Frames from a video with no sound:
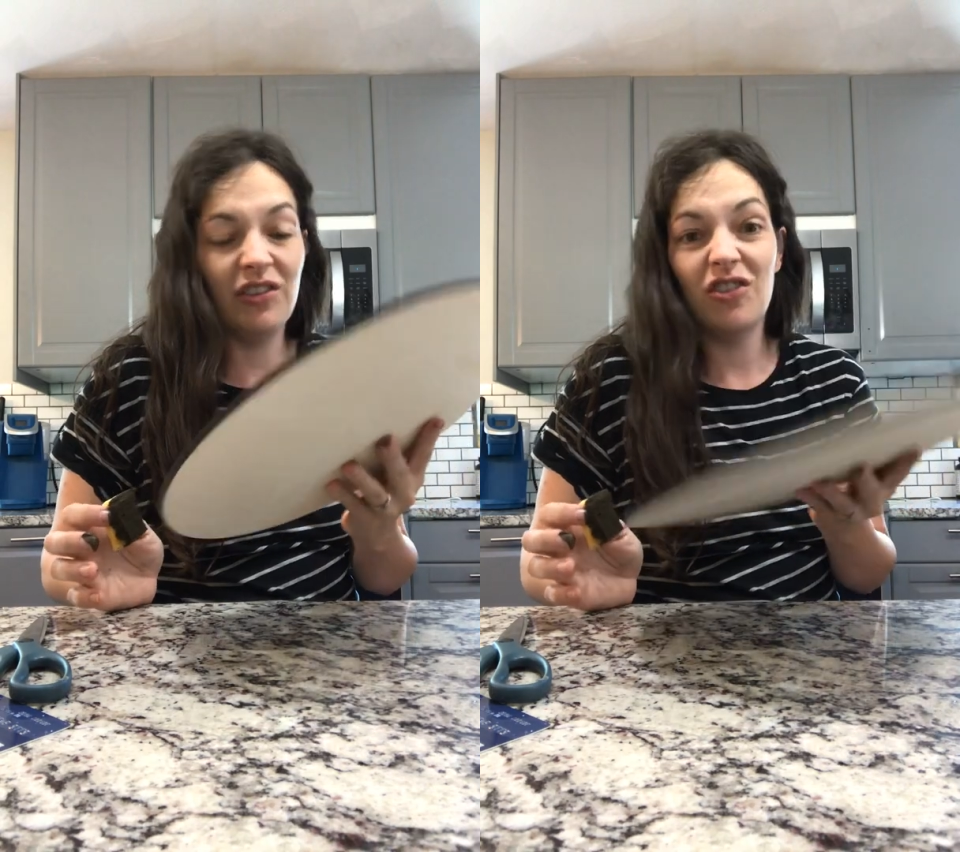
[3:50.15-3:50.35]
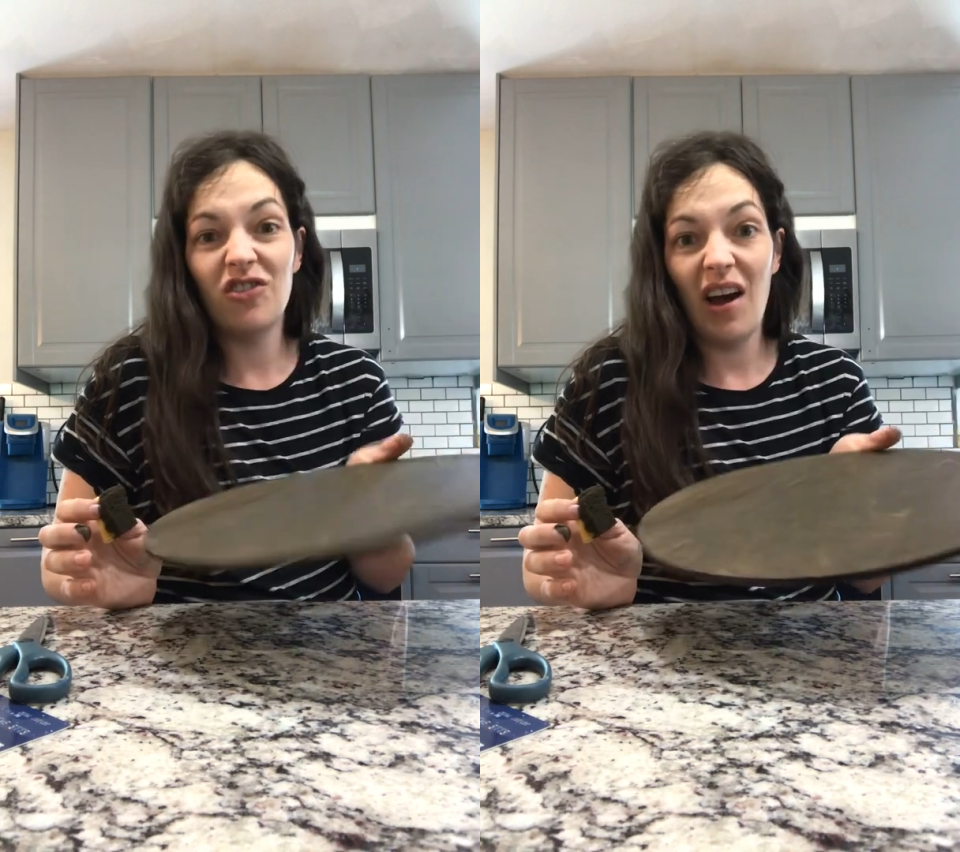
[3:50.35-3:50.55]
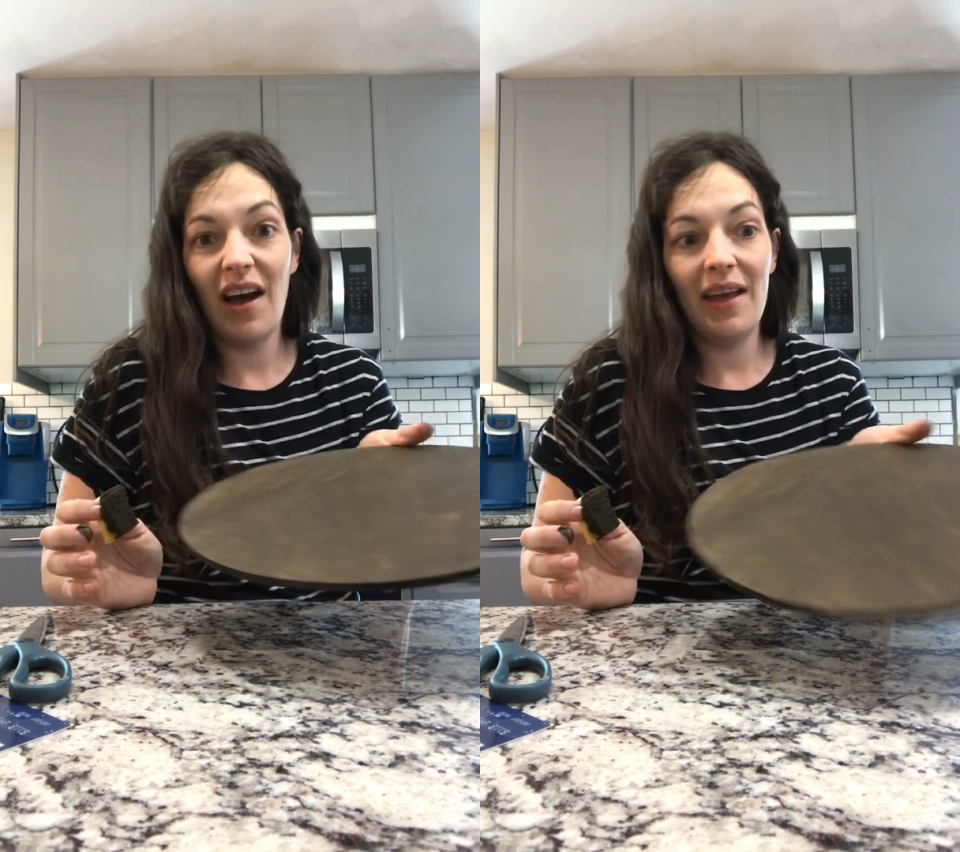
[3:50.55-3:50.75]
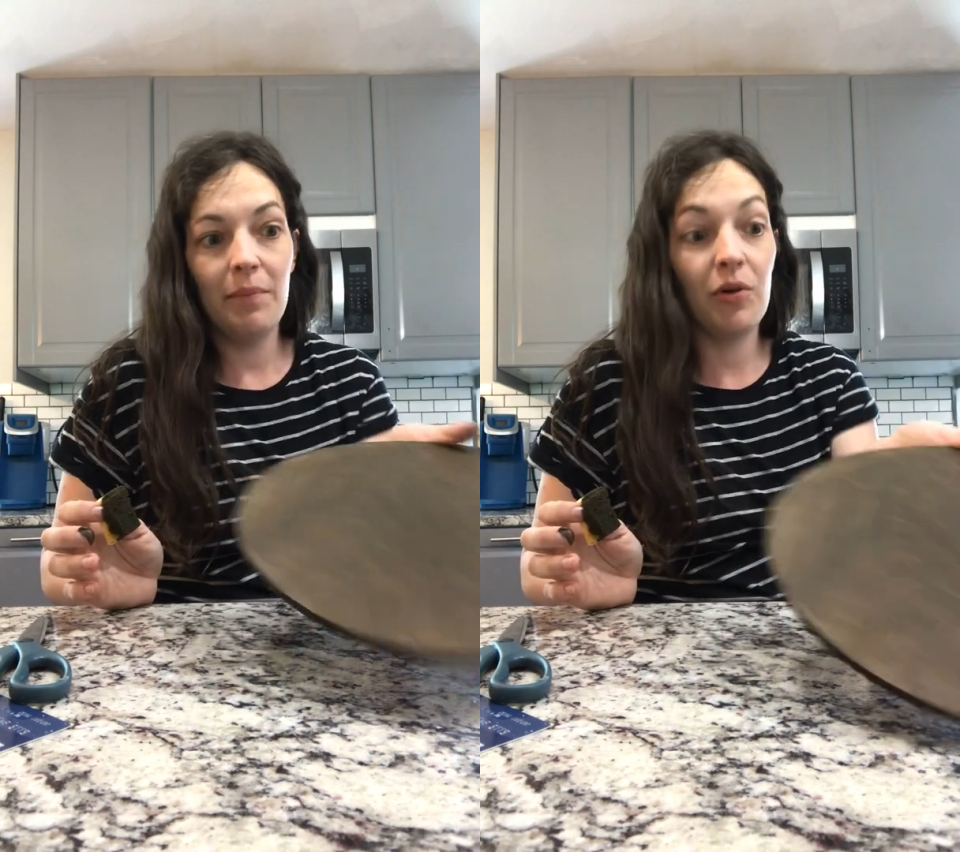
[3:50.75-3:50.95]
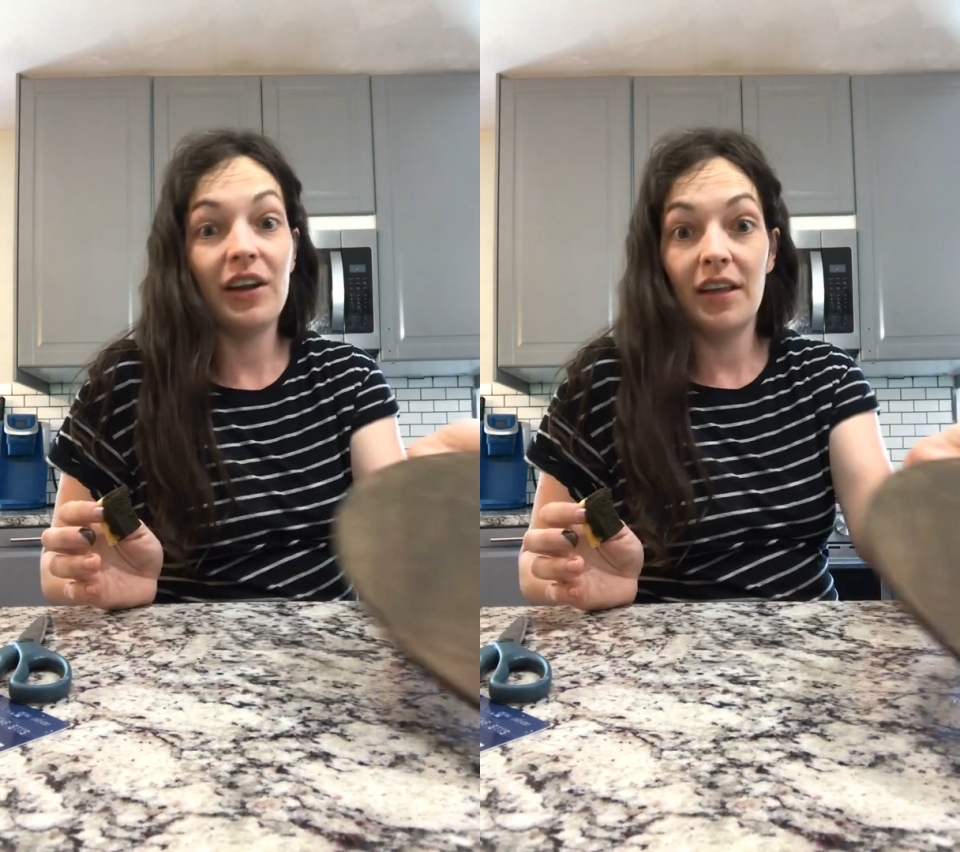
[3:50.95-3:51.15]
to dry
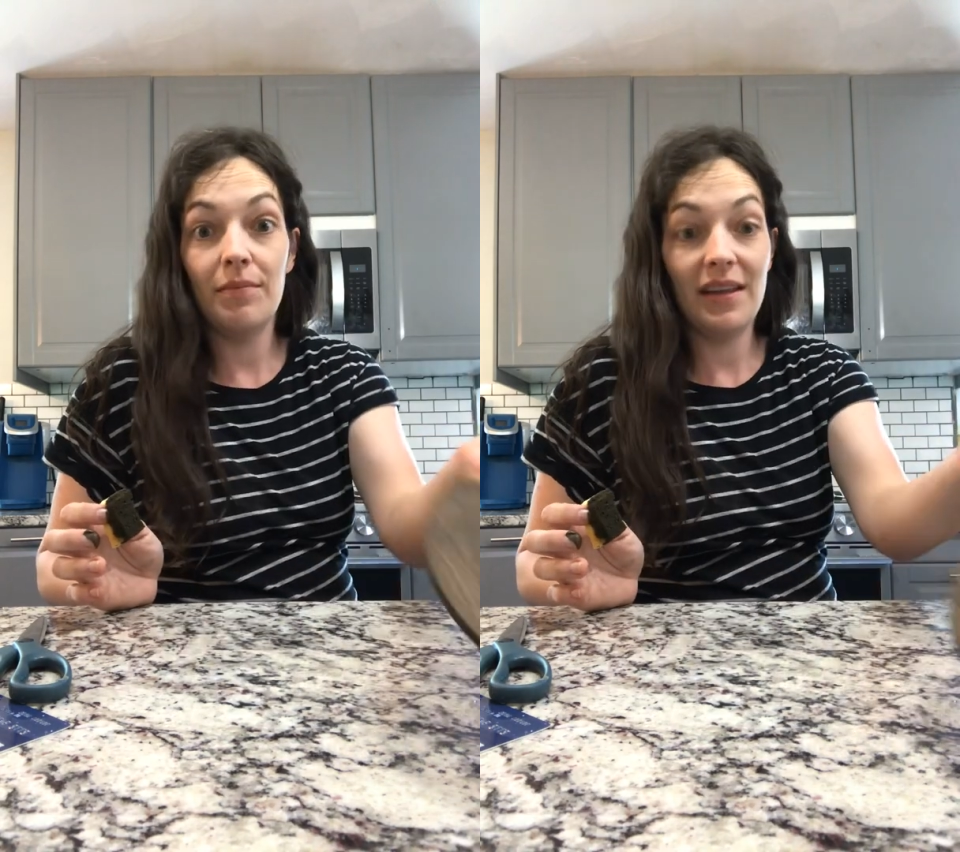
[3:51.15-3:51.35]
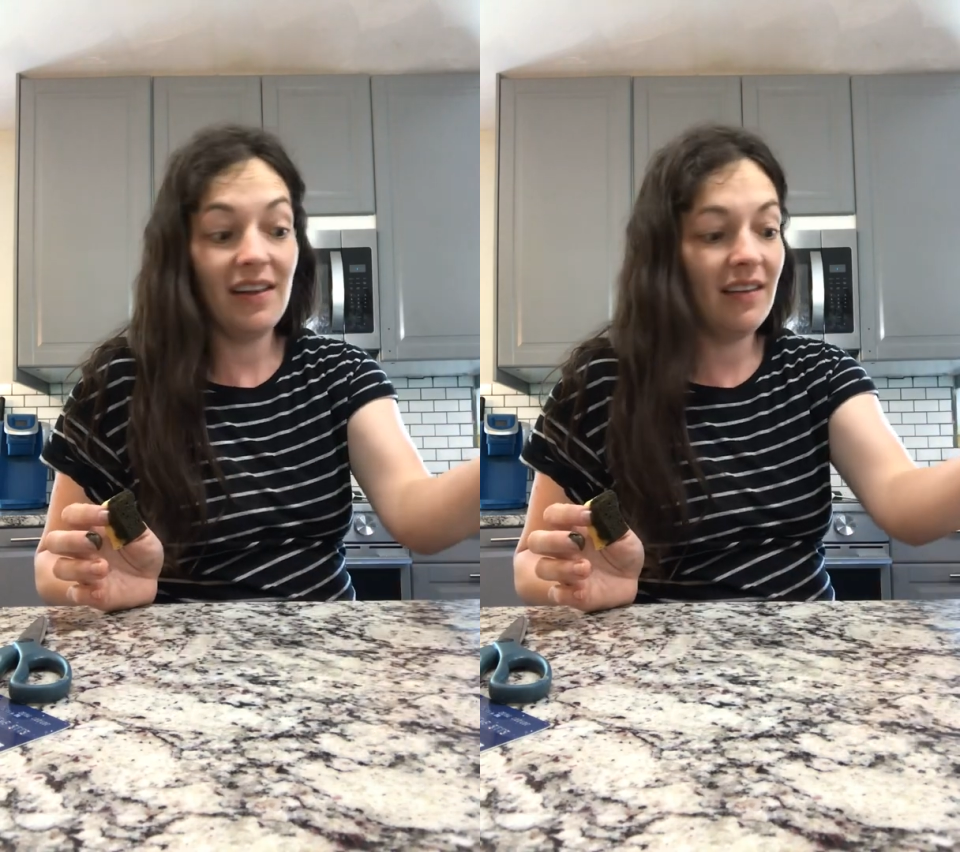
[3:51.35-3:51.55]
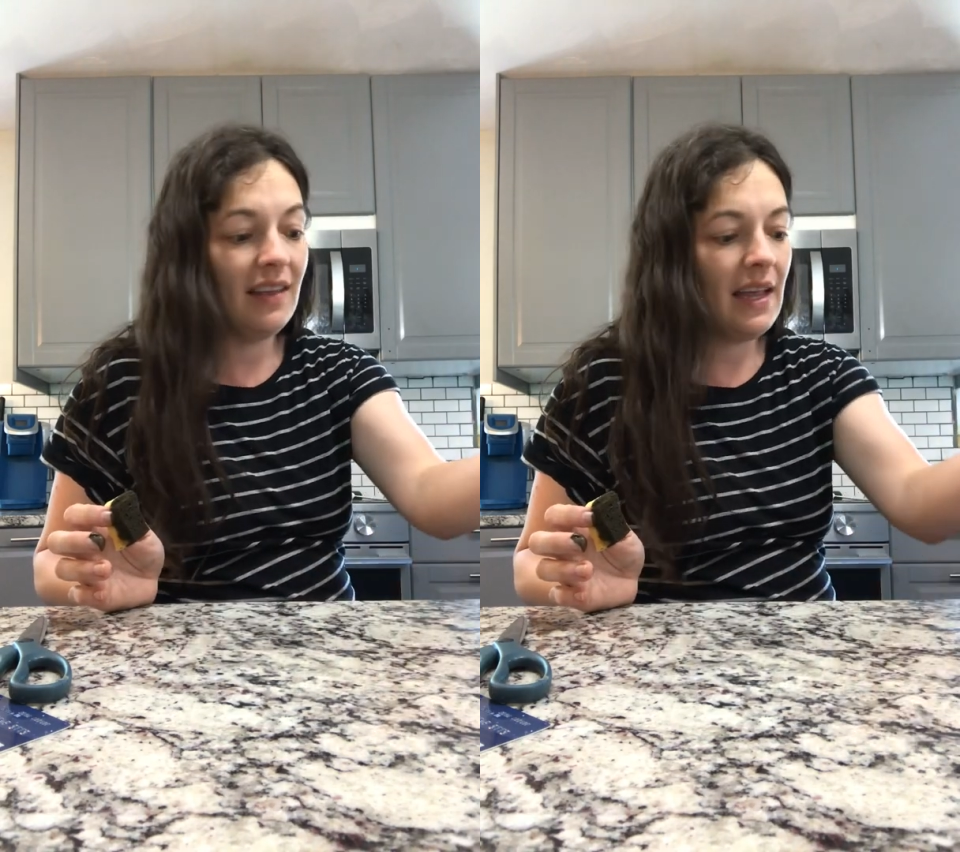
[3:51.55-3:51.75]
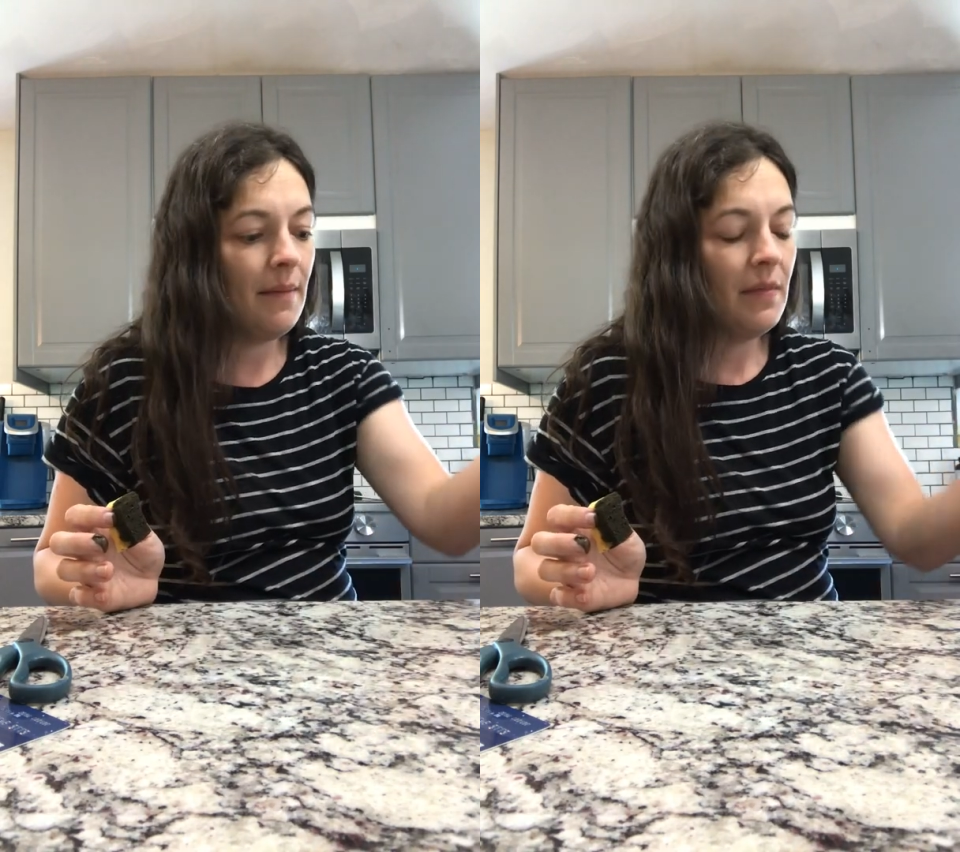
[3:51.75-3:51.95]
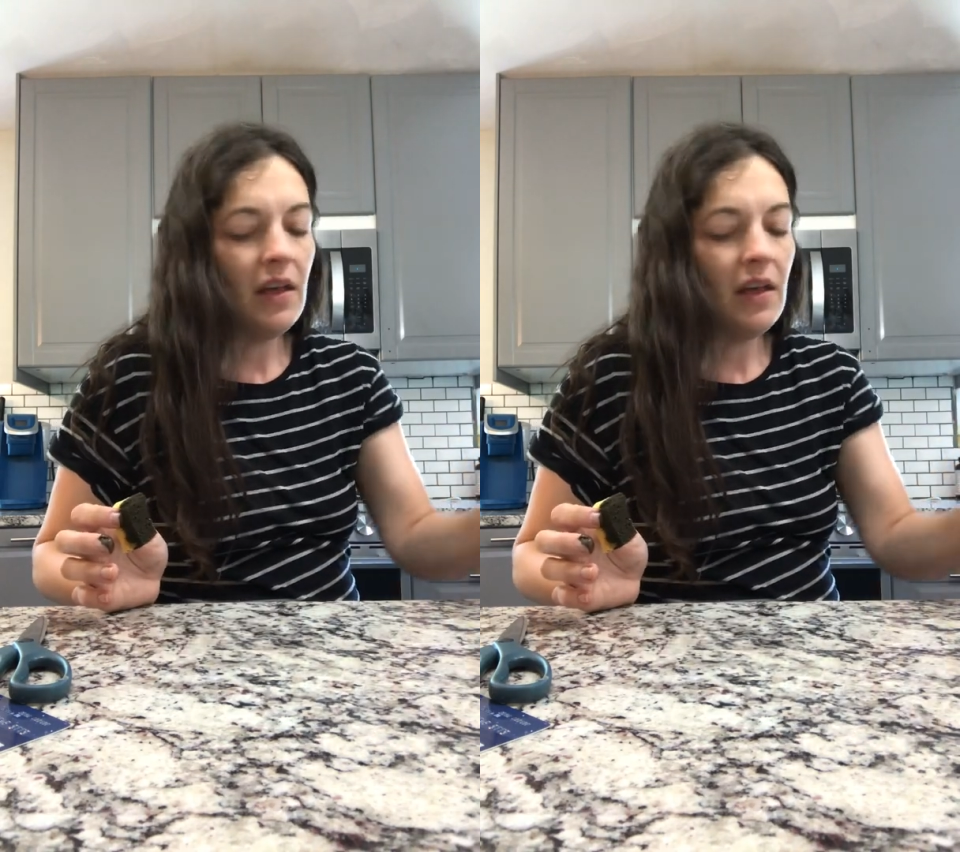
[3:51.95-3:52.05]
pretty immediately.